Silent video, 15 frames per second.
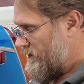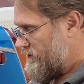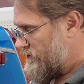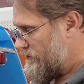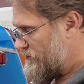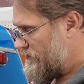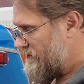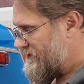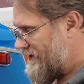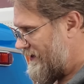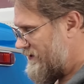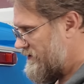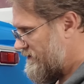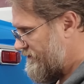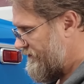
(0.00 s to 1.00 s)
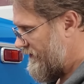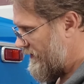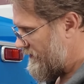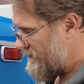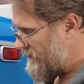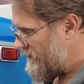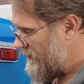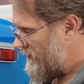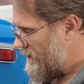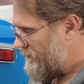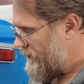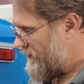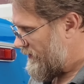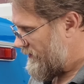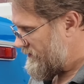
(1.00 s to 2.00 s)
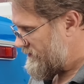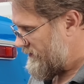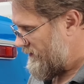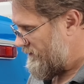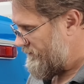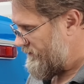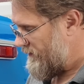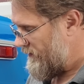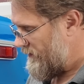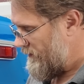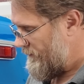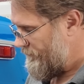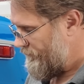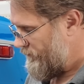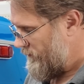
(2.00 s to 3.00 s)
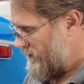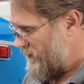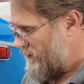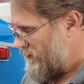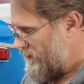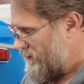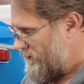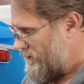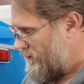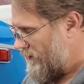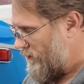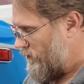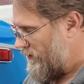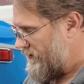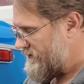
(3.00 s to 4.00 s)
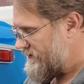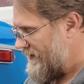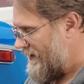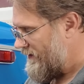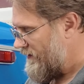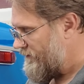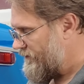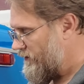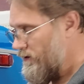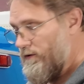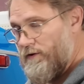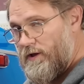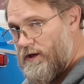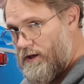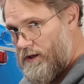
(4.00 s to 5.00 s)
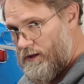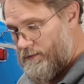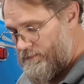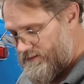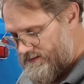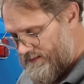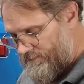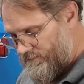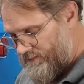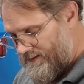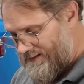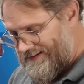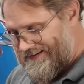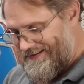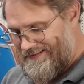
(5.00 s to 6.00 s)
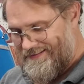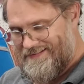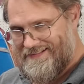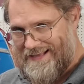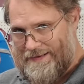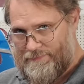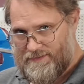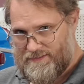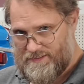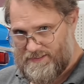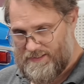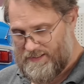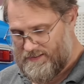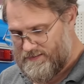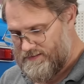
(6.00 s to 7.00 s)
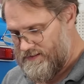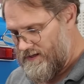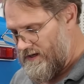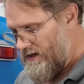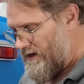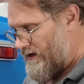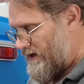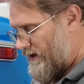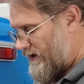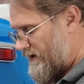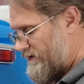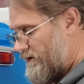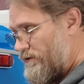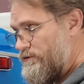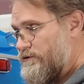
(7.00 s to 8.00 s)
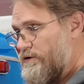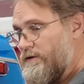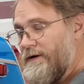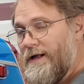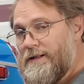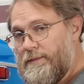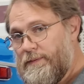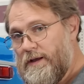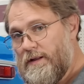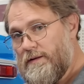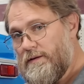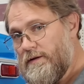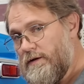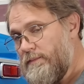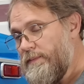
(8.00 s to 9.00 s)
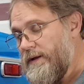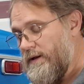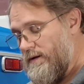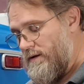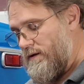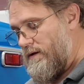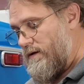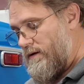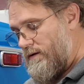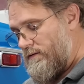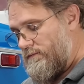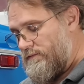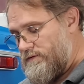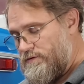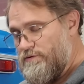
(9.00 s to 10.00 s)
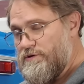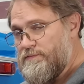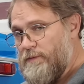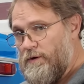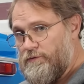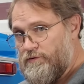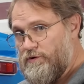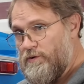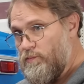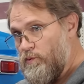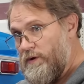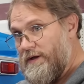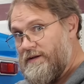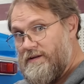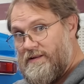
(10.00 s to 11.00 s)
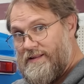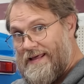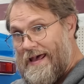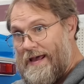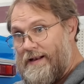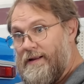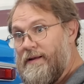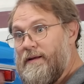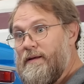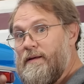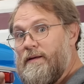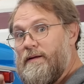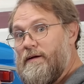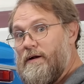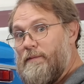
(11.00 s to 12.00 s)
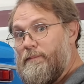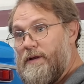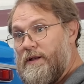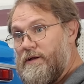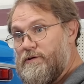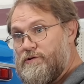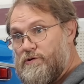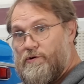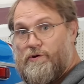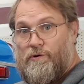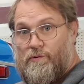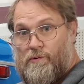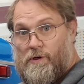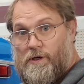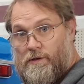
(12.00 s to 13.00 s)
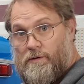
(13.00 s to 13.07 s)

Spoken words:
just to test fit because of I wanted to see how they fit on the hub to see if it fit in the same as this. And those turned out to be a little bit too small too, and we'll get to that here in a minute and show you